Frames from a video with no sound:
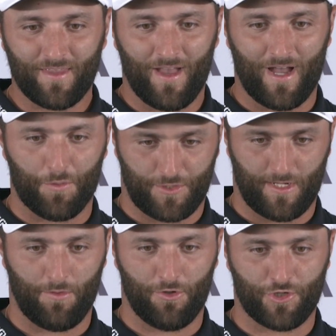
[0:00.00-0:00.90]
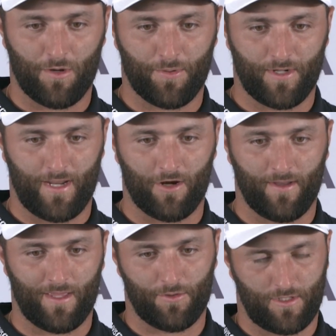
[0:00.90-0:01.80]
I was able to drop on an
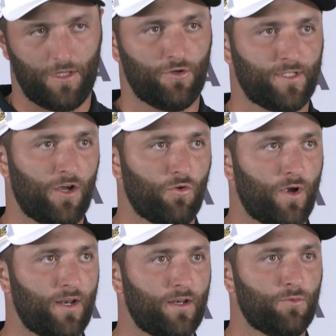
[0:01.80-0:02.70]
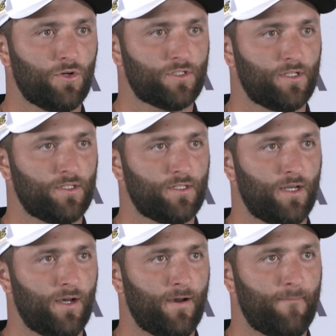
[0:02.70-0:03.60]
area that was a little downgrade, and he wasn't.
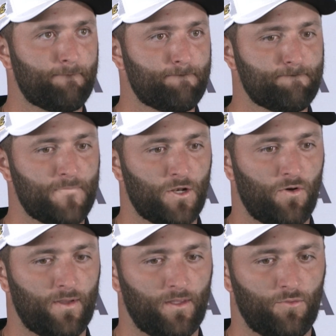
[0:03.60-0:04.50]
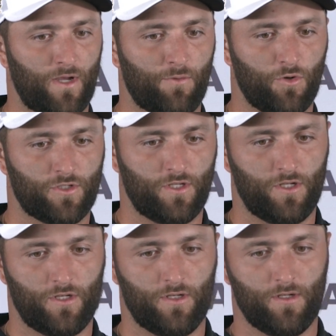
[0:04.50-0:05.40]
Uh, you know, they, I wasn't
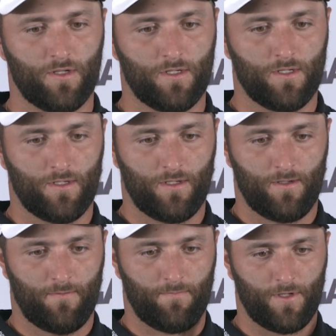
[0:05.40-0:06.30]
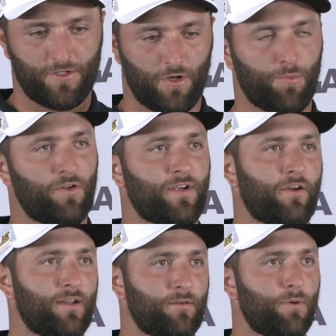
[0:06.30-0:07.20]
in in jeopardy of
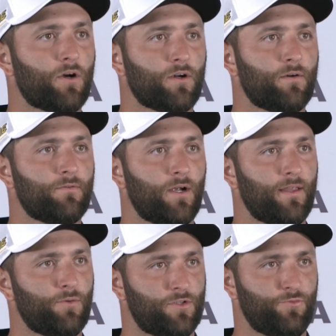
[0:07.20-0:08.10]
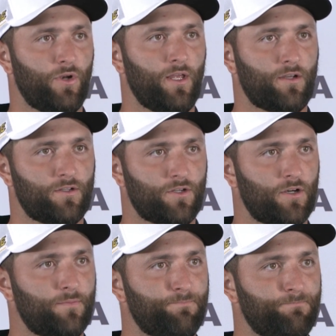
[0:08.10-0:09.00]
carrying the bunker. Right, that wasn't really a
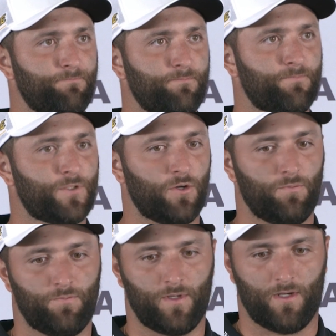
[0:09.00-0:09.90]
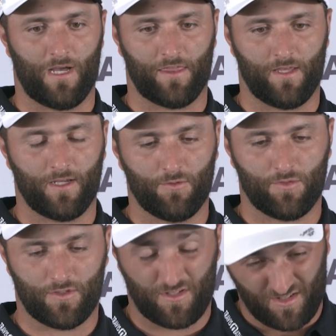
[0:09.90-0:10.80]
concern. So We're gonna go to uh, I think it
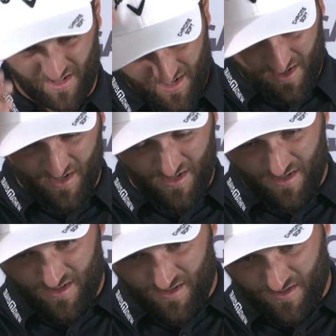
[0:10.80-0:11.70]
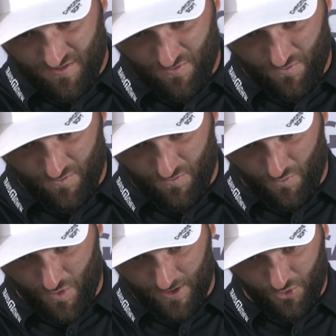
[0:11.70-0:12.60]
was
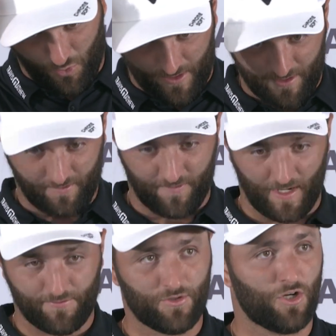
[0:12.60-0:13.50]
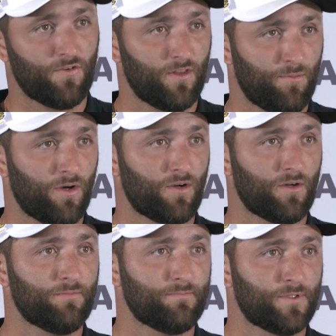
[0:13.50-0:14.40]
125 to cover the
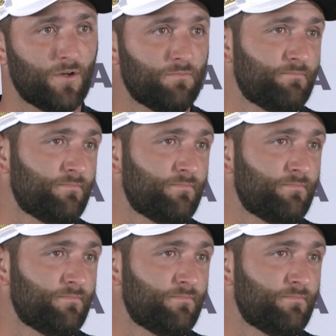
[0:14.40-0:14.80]
bunker. So.